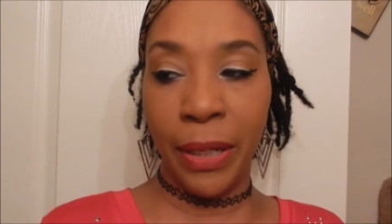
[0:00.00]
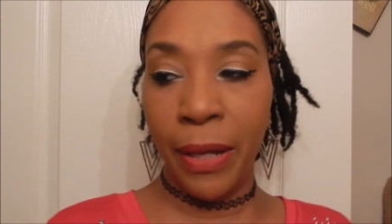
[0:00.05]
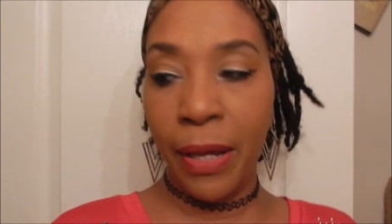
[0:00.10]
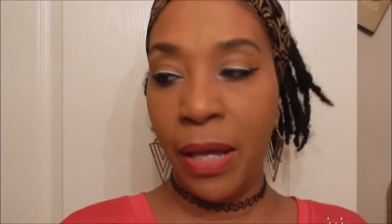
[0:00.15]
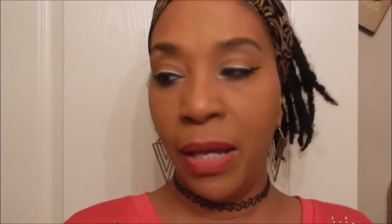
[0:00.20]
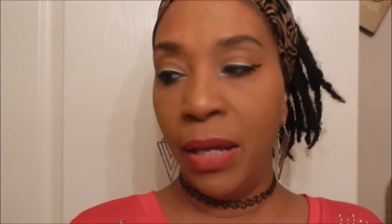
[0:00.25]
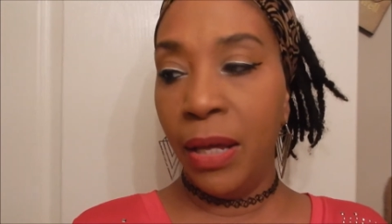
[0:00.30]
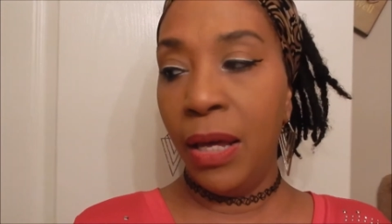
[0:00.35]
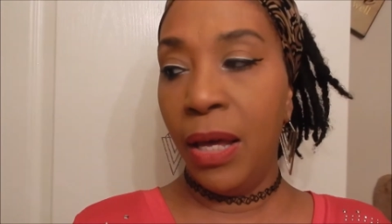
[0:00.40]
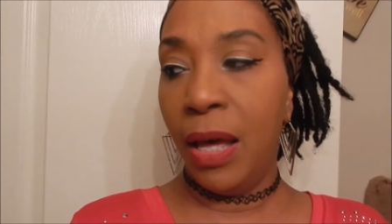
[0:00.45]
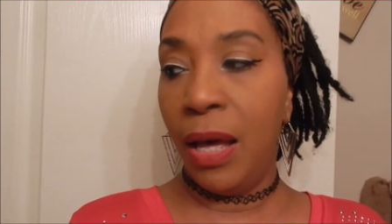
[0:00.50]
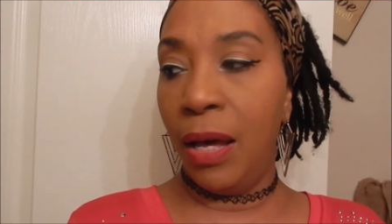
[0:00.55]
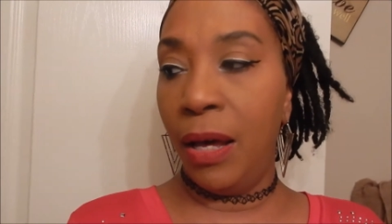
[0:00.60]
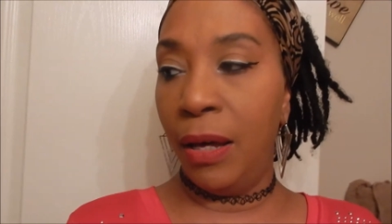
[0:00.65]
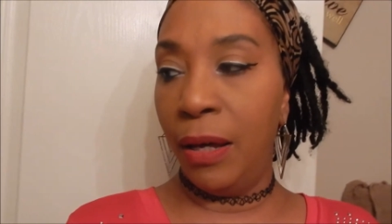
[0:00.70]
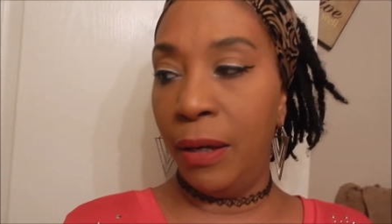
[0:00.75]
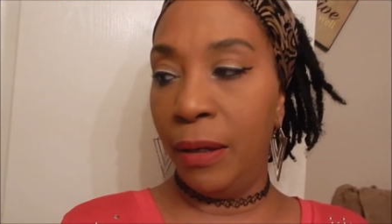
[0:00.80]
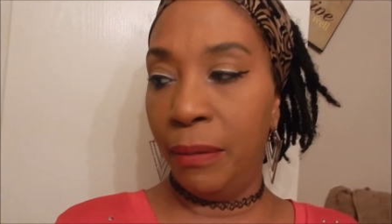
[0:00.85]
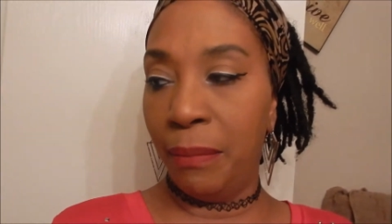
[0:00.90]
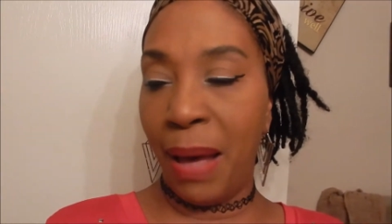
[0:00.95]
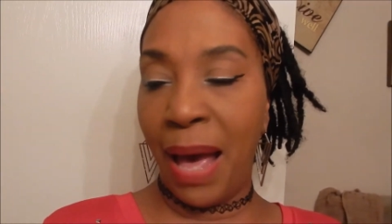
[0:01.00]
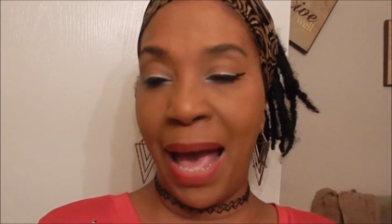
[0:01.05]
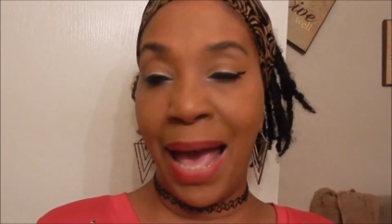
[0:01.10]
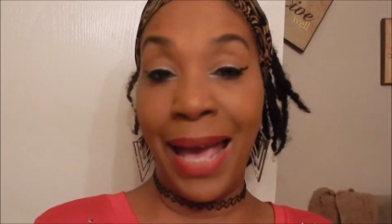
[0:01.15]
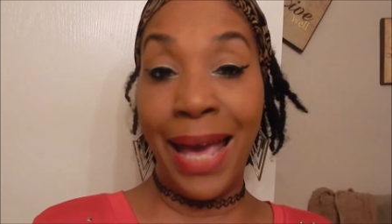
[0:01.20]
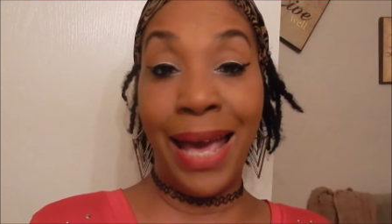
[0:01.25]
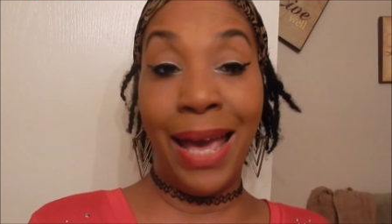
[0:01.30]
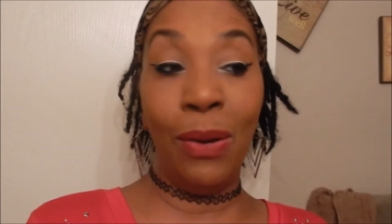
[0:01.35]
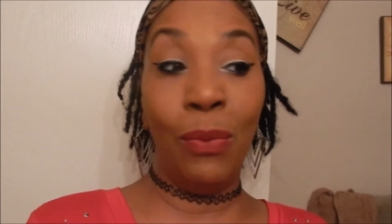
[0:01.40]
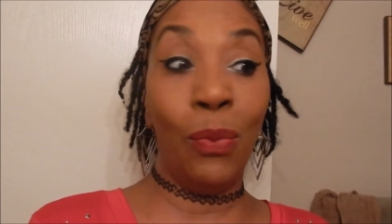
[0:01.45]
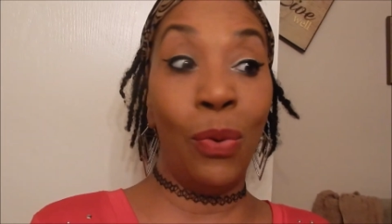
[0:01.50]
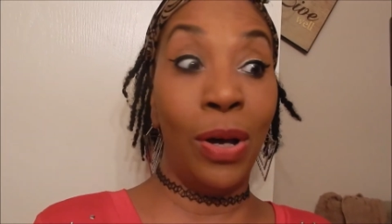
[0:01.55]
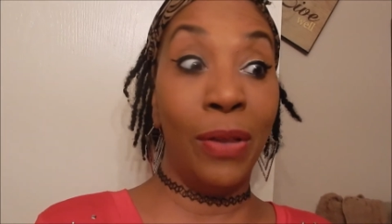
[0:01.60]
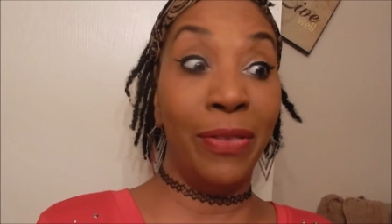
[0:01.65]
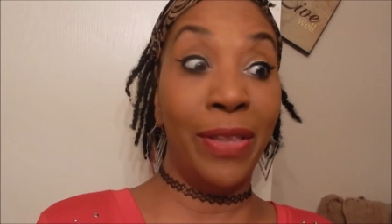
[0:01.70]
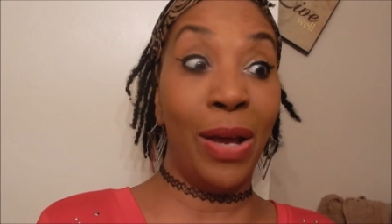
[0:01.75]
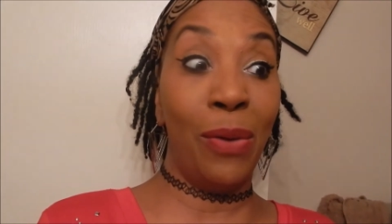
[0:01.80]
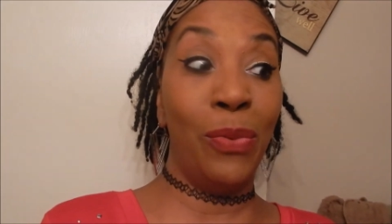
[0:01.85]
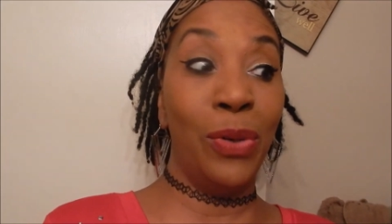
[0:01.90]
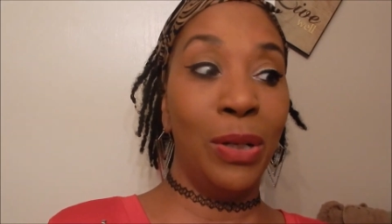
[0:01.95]
Um, I had
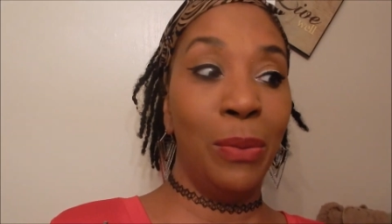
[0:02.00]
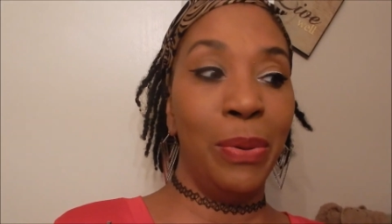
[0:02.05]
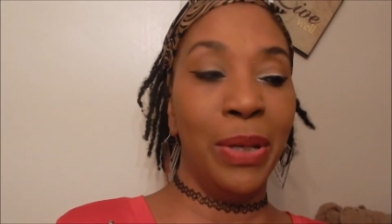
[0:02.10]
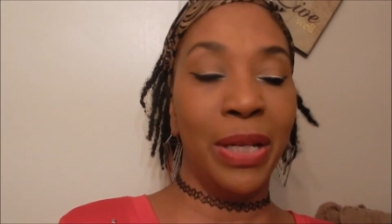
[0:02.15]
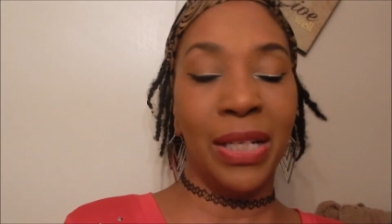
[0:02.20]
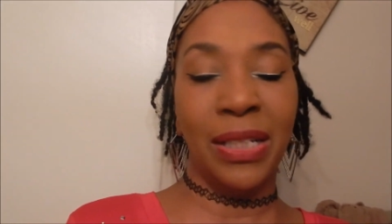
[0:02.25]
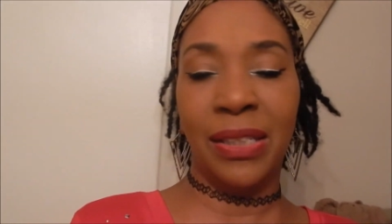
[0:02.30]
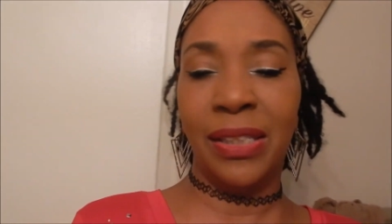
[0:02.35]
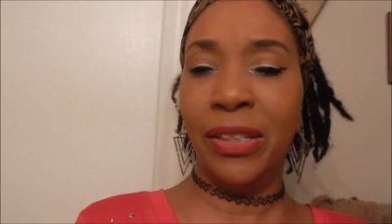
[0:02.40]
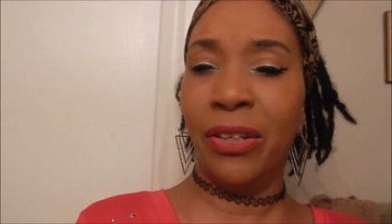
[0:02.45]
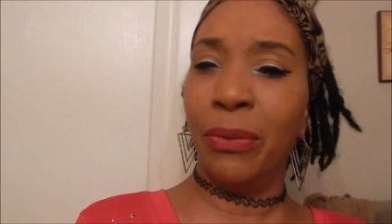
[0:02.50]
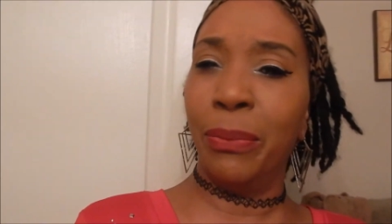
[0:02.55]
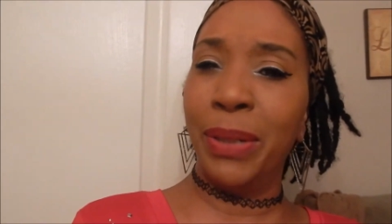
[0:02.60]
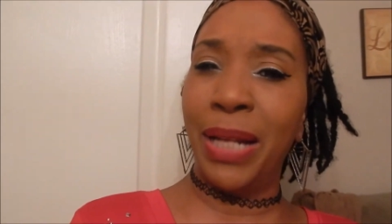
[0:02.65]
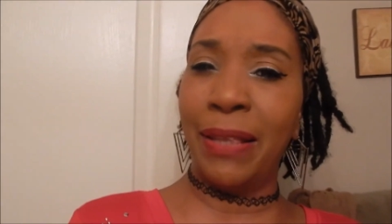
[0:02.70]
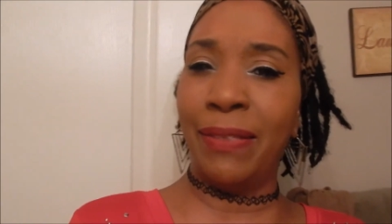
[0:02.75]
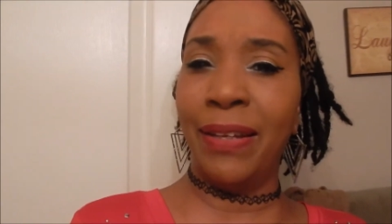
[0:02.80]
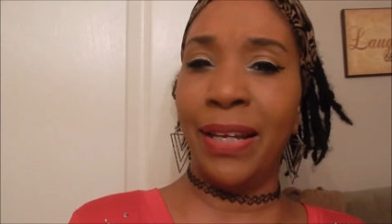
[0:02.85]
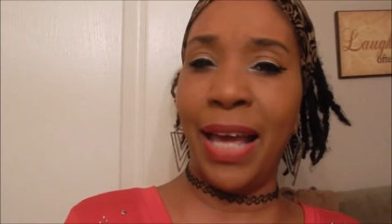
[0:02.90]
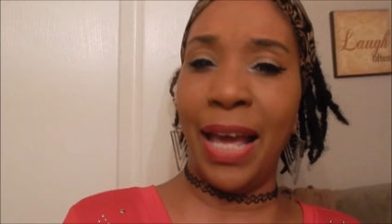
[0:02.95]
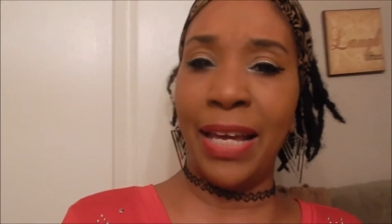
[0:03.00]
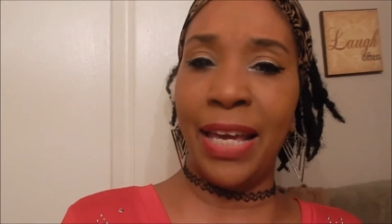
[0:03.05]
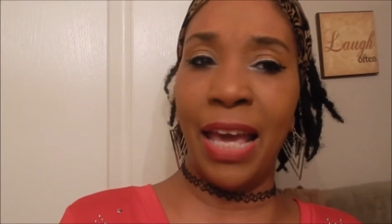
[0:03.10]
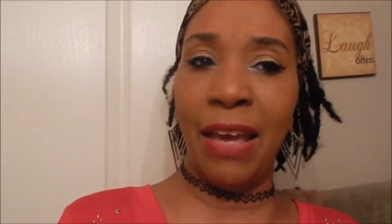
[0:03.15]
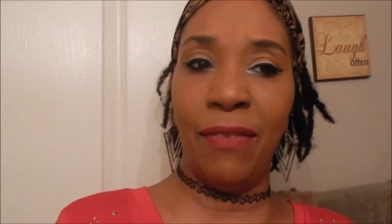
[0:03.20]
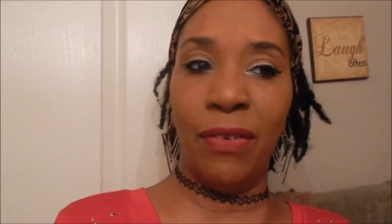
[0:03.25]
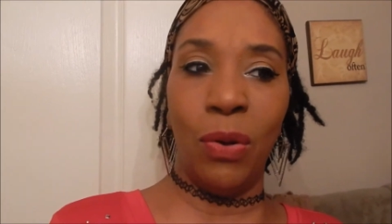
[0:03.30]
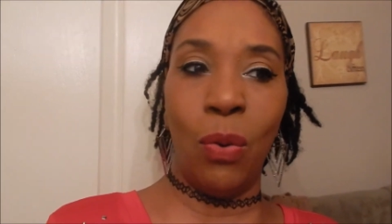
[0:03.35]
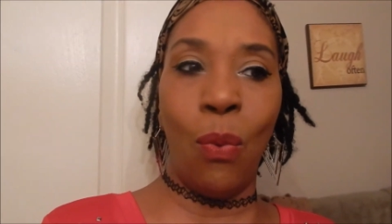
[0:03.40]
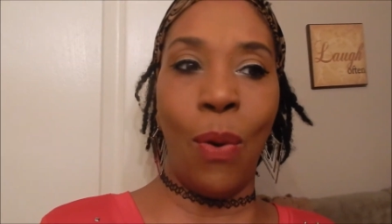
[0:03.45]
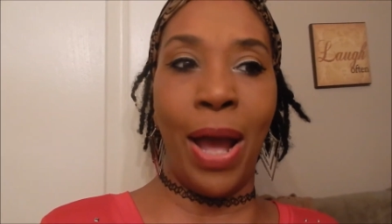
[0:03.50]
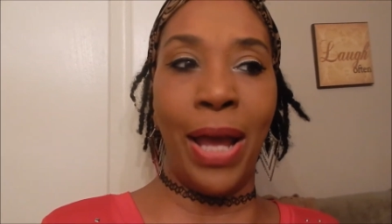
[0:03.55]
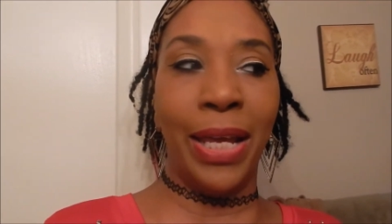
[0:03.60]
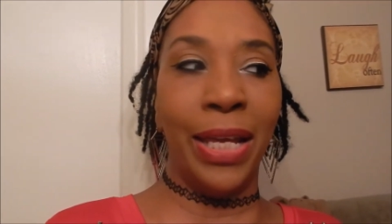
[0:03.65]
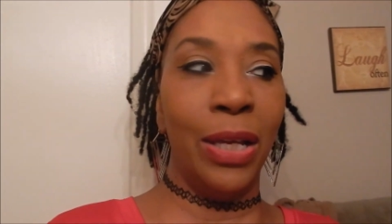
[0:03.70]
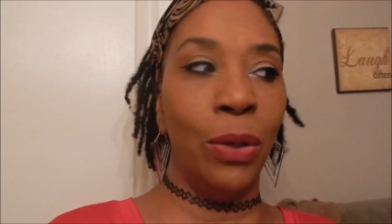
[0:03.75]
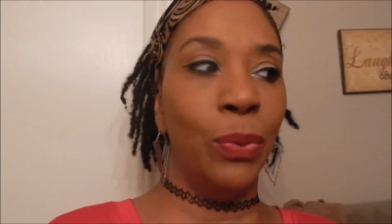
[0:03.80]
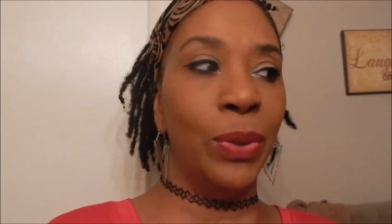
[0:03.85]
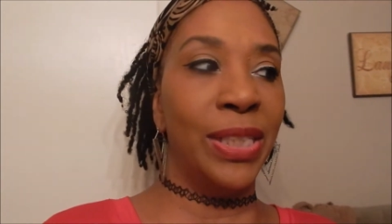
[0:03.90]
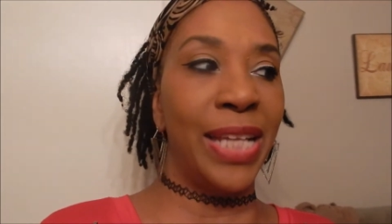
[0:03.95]
one that would have been considered, but I think I gave it
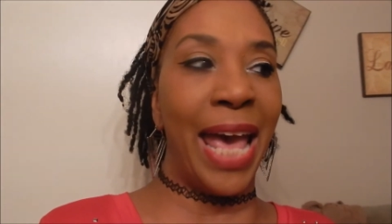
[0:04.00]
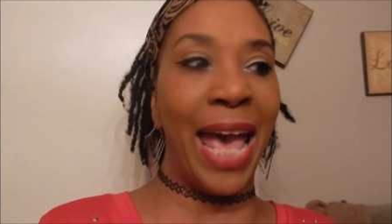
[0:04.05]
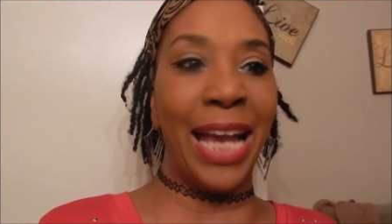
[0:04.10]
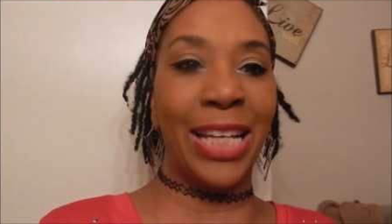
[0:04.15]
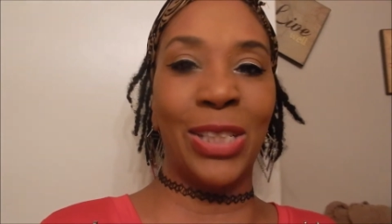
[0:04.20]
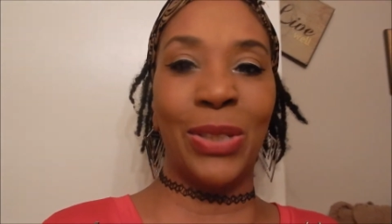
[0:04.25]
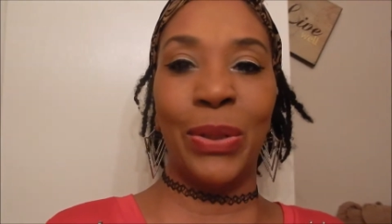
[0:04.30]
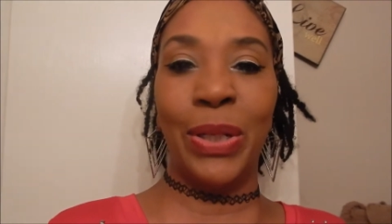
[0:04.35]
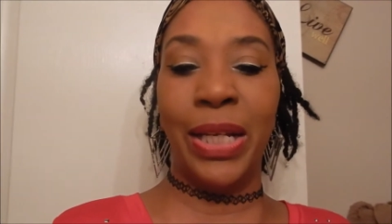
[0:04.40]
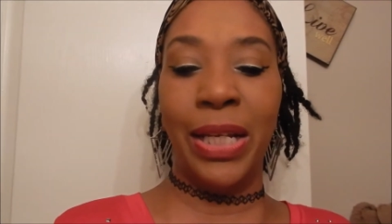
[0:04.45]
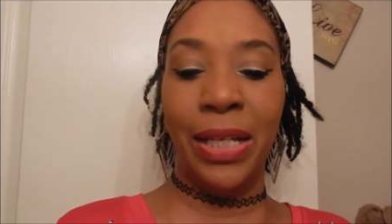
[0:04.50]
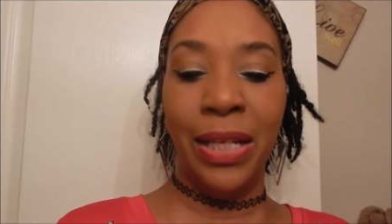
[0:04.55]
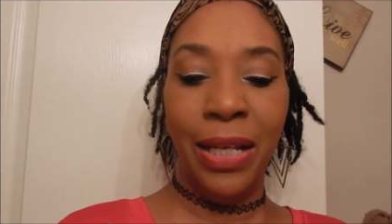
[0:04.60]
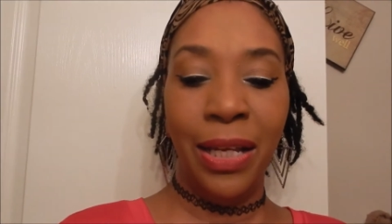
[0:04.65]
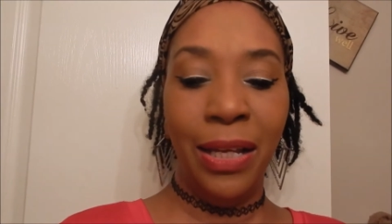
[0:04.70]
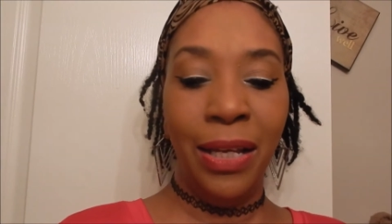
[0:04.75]
away. It was actually